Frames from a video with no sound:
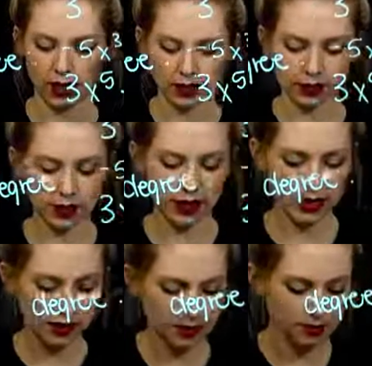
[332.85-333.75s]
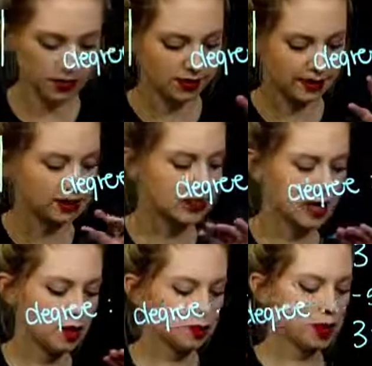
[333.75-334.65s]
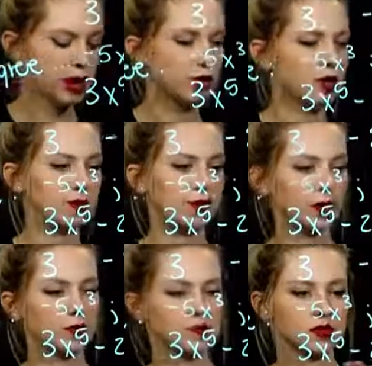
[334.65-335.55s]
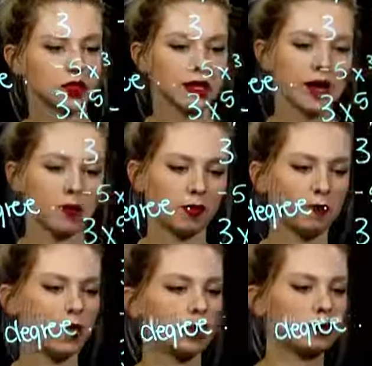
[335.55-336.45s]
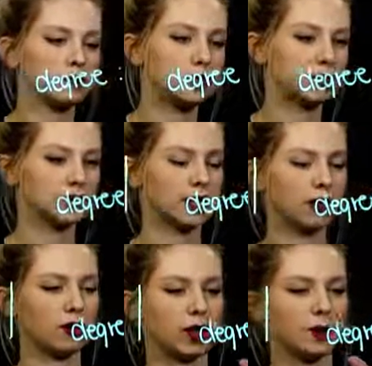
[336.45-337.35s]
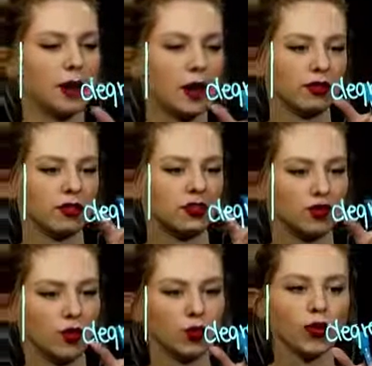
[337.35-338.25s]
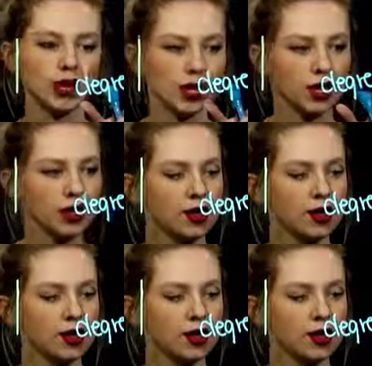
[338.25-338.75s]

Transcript: So in this same polynomial that we were looking at before, we want to tell about the degree